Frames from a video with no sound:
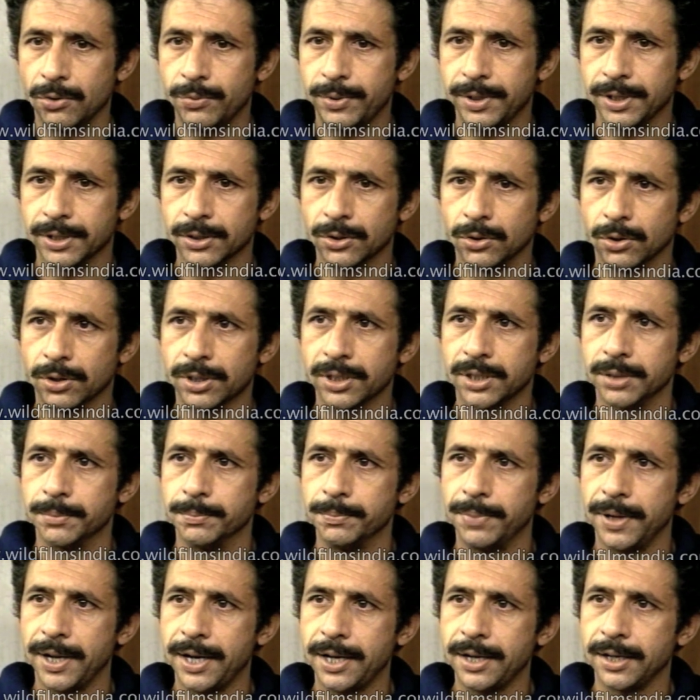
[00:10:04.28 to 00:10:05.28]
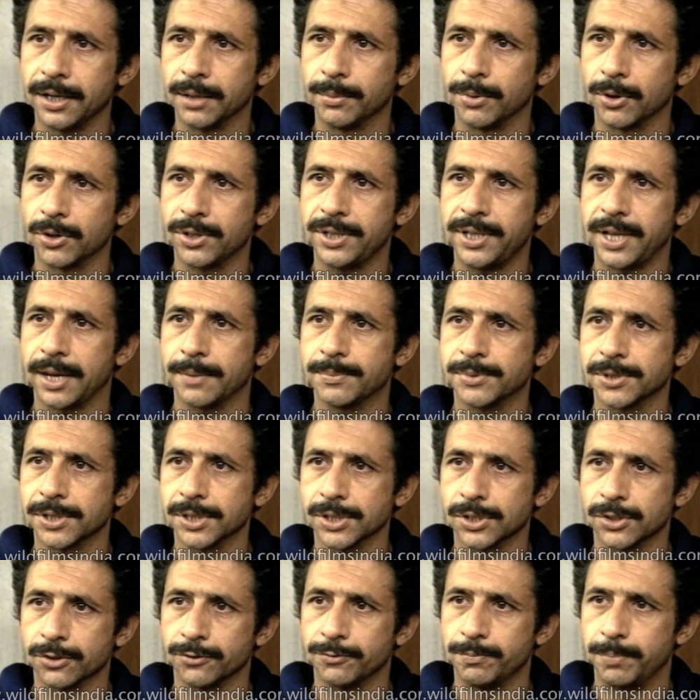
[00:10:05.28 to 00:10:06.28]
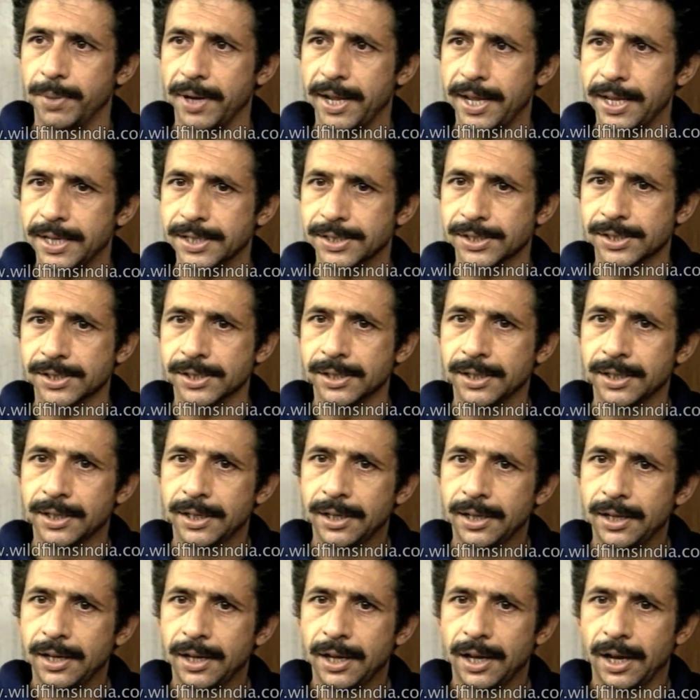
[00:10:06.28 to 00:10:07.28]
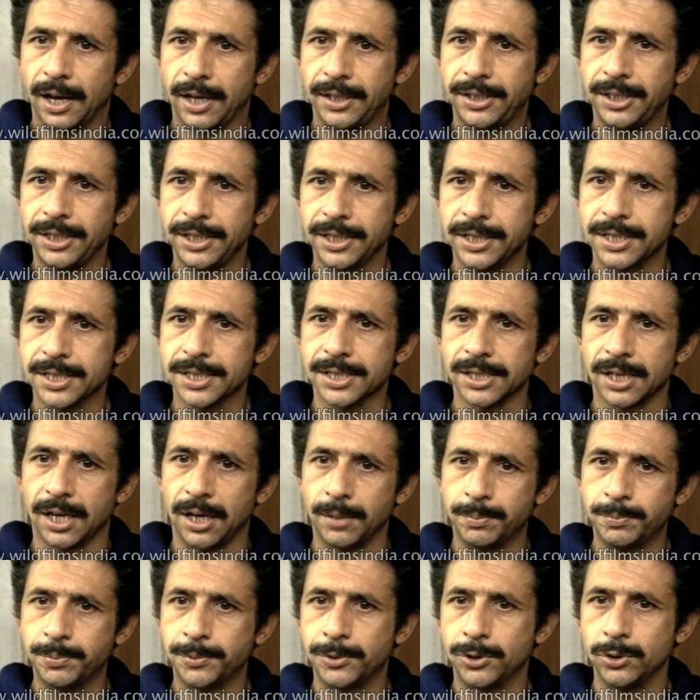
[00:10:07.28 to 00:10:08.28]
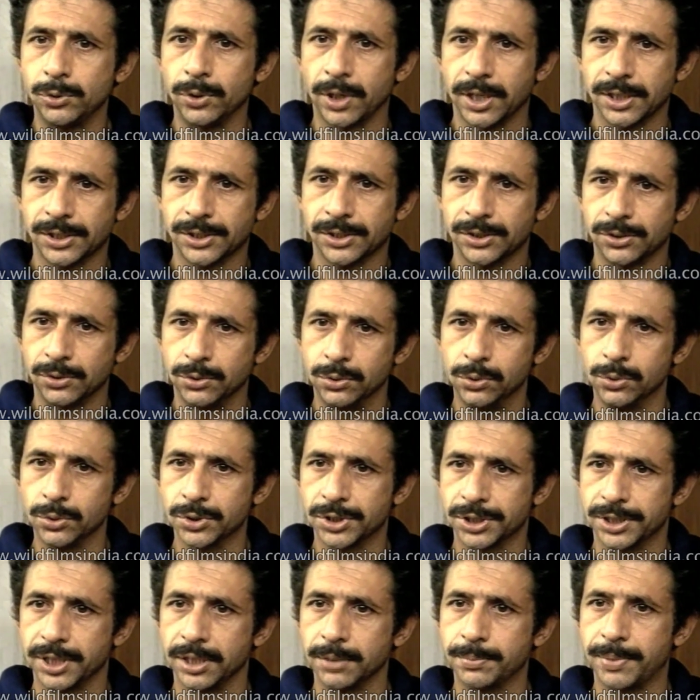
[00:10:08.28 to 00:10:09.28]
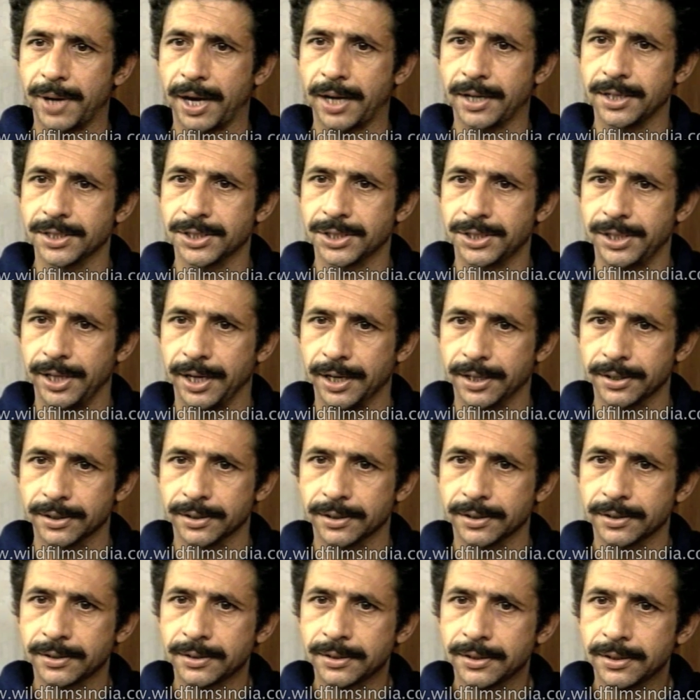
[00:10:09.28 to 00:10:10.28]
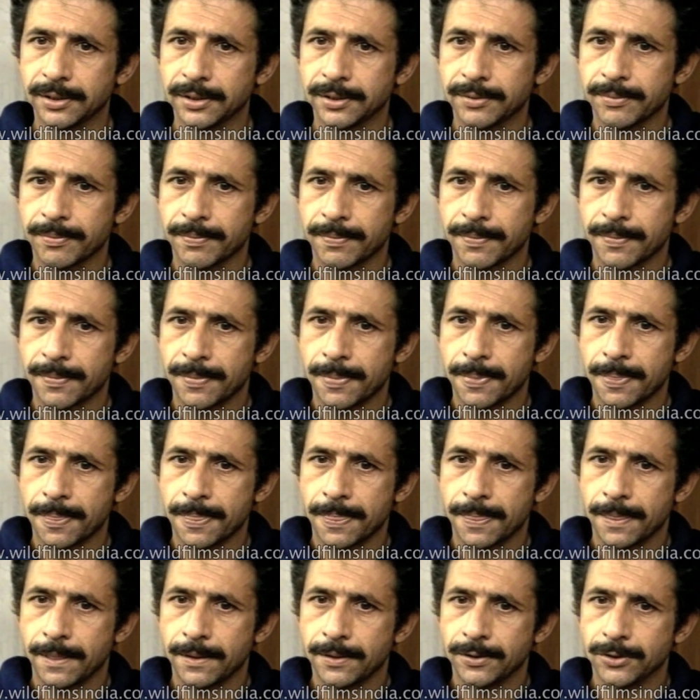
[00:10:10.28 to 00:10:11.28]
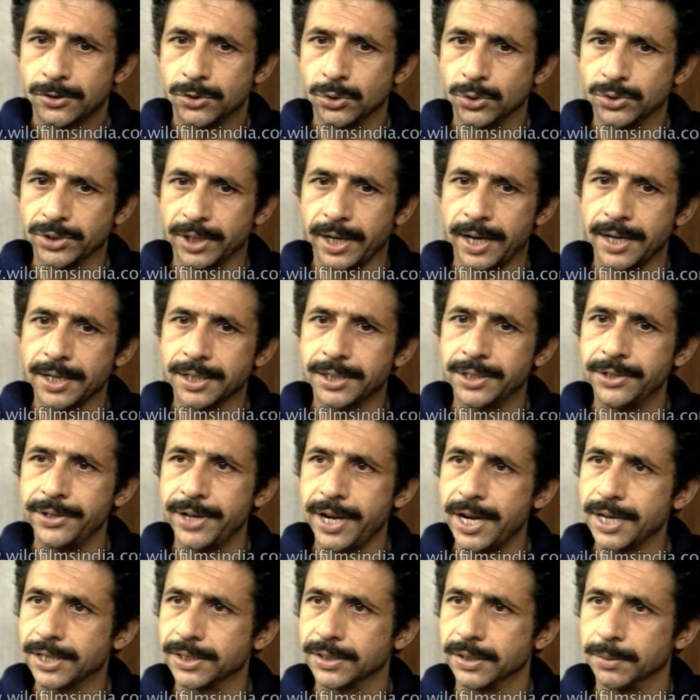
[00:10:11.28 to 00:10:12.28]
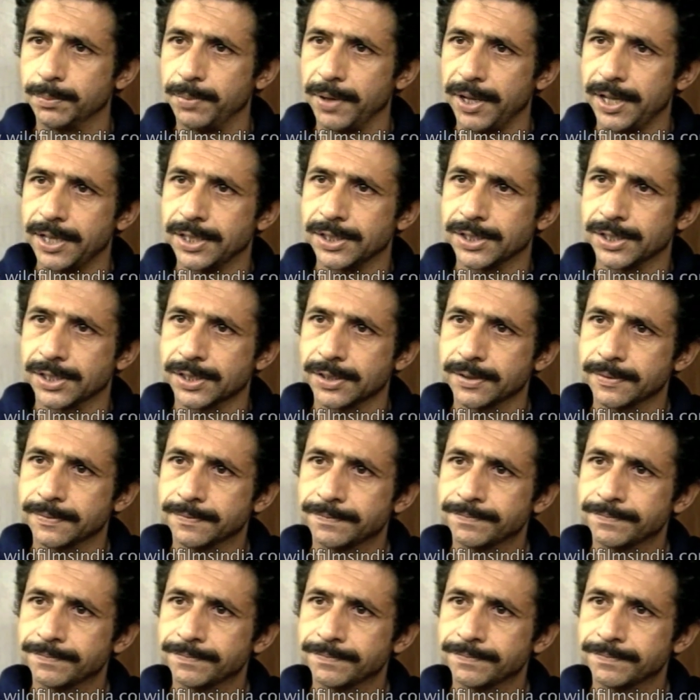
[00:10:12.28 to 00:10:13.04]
we can go on complaining about the absence of plays. I think it is up to us who still practice theatre to try and create the plays.